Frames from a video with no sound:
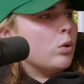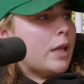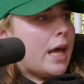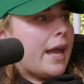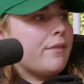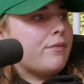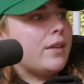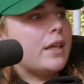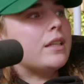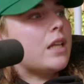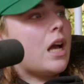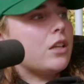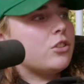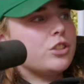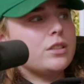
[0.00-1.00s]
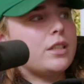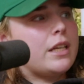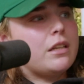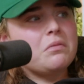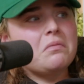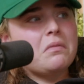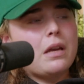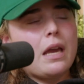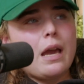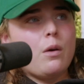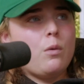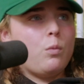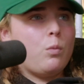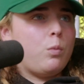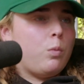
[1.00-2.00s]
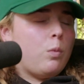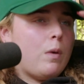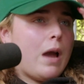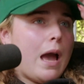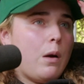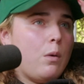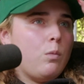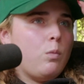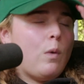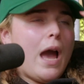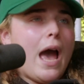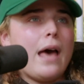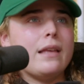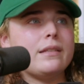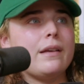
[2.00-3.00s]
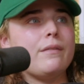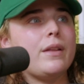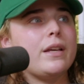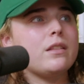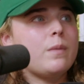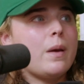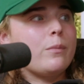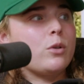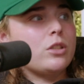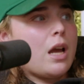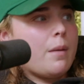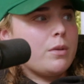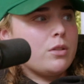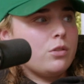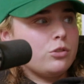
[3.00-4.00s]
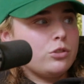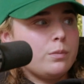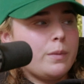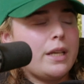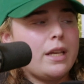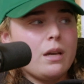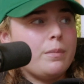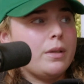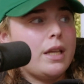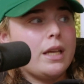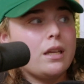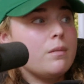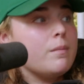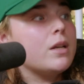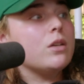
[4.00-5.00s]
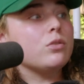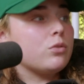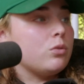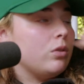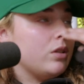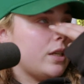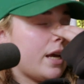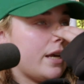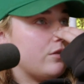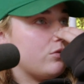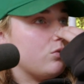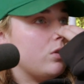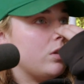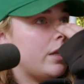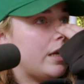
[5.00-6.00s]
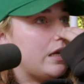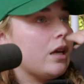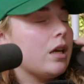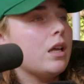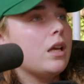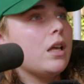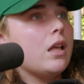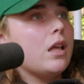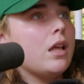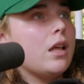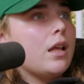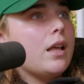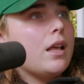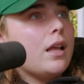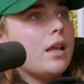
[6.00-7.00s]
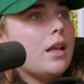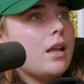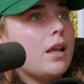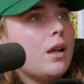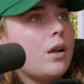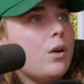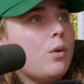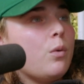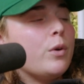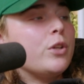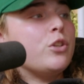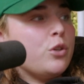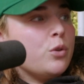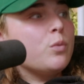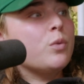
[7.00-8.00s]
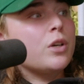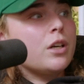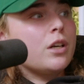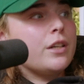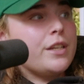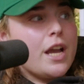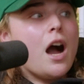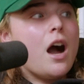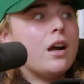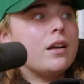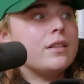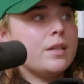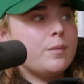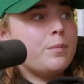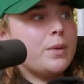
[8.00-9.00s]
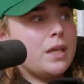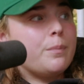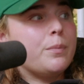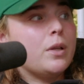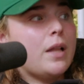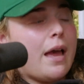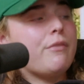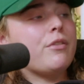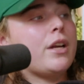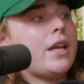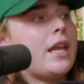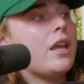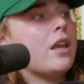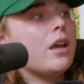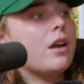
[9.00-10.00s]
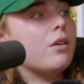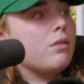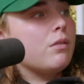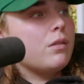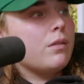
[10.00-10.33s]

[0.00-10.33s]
life, like not just like as I've like spent more time on social media, but like in middle school and high school, like when you were young, did people ever hate you?